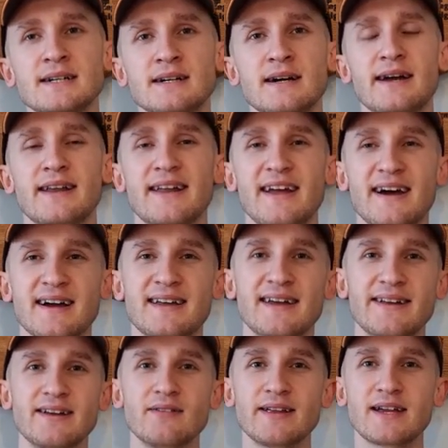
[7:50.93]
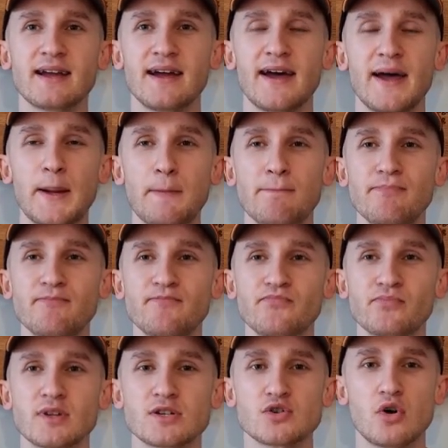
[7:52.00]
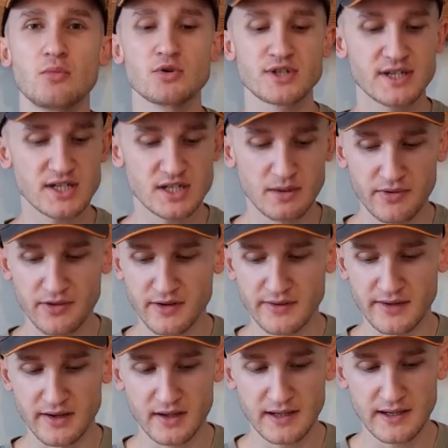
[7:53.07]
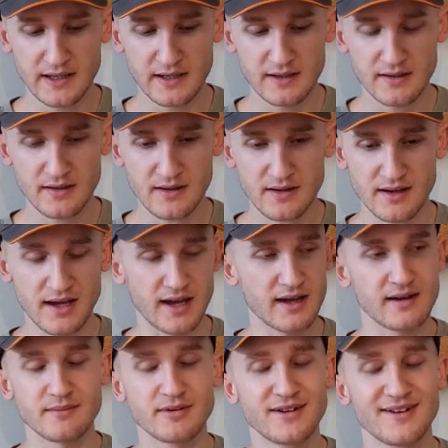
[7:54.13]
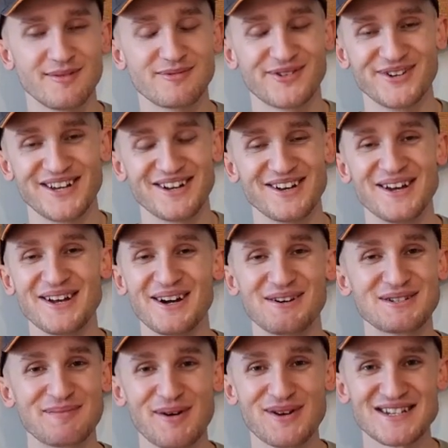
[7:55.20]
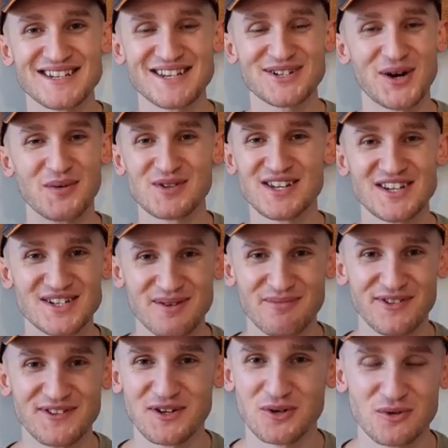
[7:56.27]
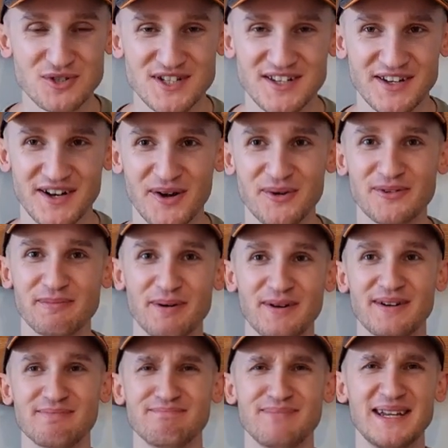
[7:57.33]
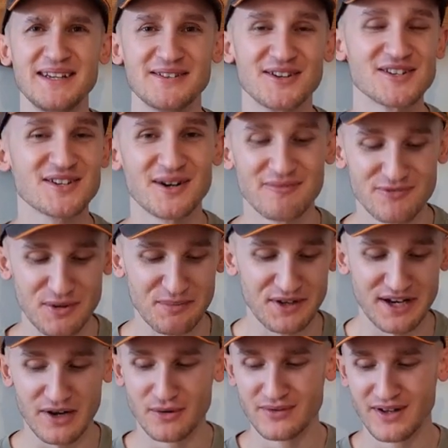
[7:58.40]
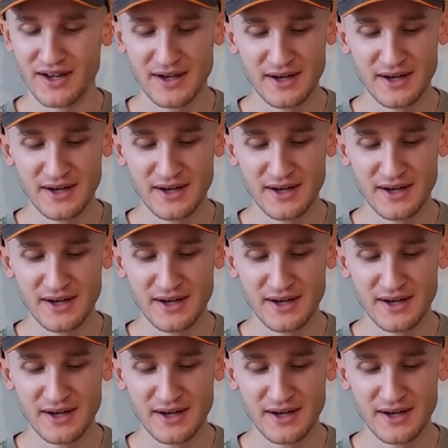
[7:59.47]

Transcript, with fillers: And I kind of like, um, it's almost like something that, yeah, I'm, I'm going to, I was about to say it's almost like something that grows in the ground, but peat does come from the ground.